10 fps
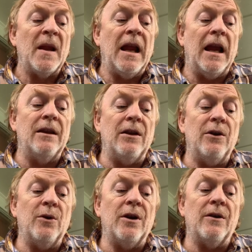And didn't
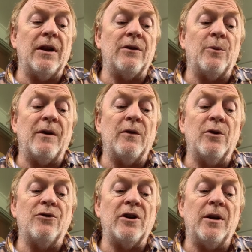you hear that the
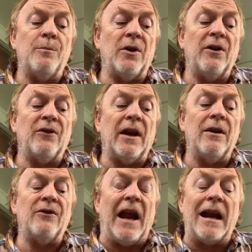revolutionary Bernie
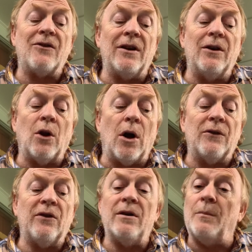Sanders actually
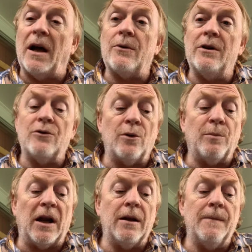lost to the moderate Joe
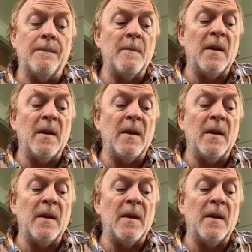Biden?